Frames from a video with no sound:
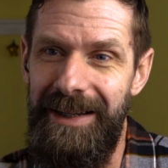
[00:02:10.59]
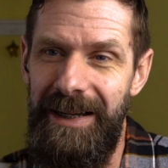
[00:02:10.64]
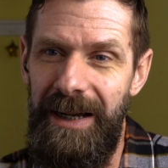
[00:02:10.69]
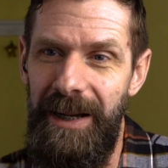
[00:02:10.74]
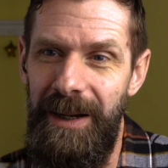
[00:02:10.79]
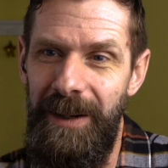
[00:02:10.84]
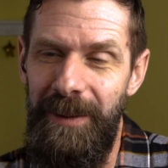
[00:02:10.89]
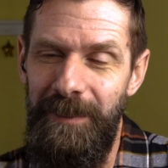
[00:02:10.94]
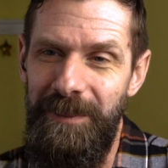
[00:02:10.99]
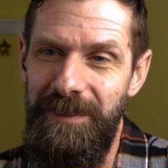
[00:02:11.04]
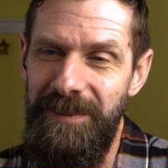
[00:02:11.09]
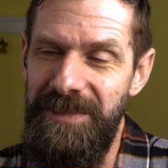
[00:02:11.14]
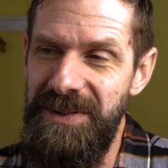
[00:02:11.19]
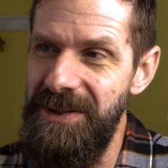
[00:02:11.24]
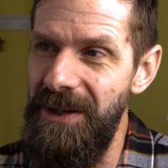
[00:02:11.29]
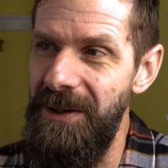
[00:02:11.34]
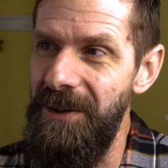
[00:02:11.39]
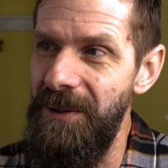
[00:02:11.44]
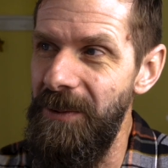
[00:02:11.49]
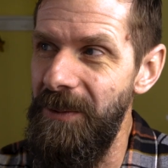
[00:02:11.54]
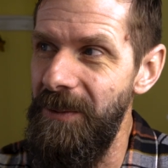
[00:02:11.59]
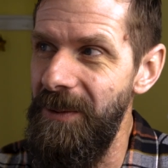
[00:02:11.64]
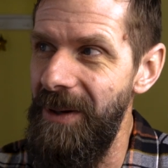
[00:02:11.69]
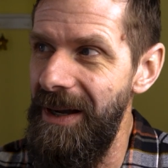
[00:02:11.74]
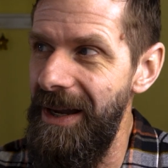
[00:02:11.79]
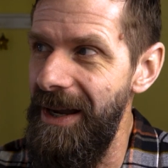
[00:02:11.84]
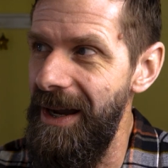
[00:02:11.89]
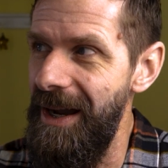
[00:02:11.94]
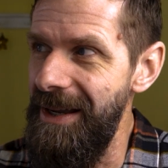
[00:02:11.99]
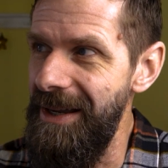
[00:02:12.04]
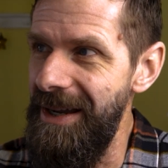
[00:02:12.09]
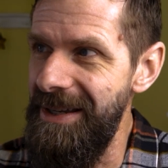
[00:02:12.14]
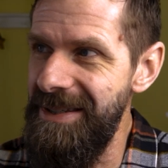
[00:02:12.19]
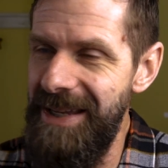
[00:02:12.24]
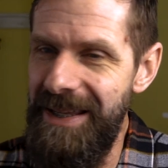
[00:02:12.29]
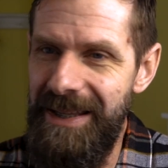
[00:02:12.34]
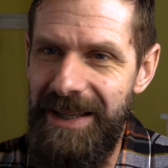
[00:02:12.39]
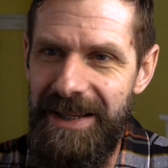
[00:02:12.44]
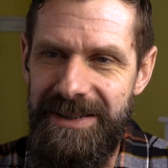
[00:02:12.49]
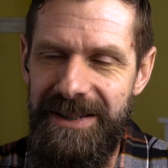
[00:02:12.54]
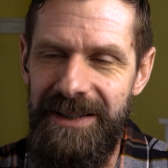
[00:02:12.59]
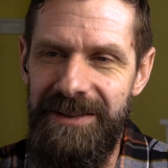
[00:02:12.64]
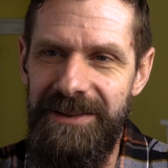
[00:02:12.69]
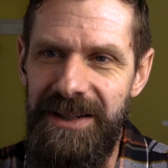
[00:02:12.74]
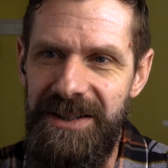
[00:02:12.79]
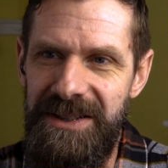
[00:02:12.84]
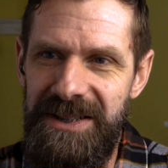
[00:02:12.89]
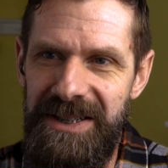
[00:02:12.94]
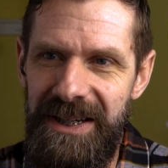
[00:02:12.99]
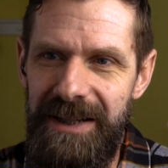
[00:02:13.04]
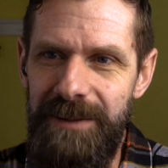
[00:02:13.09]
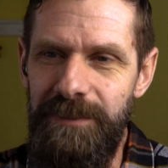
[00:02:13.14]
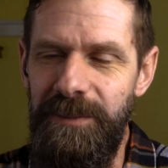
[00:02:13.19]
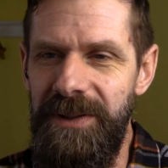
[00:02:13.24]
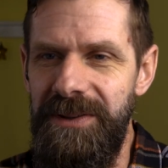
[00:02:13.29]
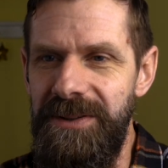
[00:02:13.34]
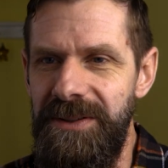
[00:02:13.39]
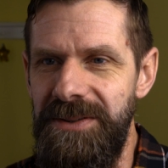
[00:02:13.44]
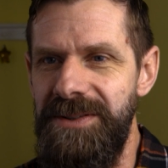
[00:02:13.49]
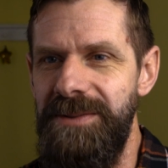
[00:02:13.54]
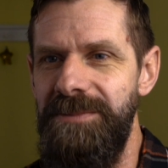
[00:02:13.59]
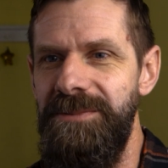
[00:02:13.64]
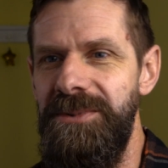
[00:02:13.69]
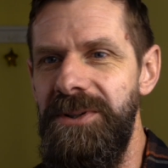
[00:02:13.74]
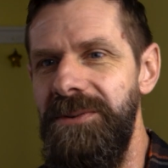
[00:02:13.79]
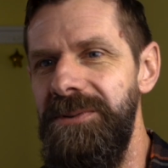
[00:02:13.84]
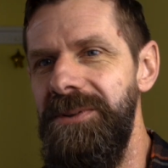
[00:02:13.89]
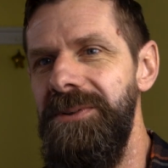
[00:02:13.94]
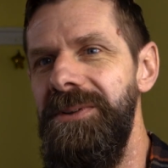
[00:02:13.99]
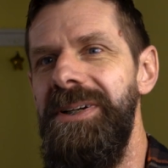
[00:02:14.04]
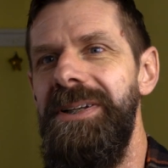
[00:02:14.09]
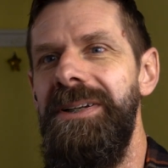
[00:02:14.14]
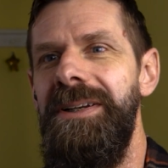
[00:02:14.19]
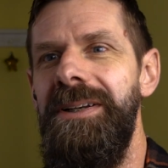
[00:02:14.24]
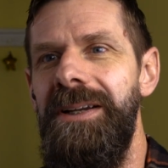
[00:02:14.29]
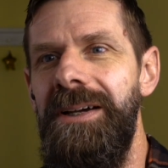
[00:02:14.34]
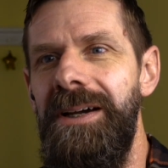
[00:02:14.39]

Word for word: Um, so I, I, say that tongue in cheek, but there's some truth to it.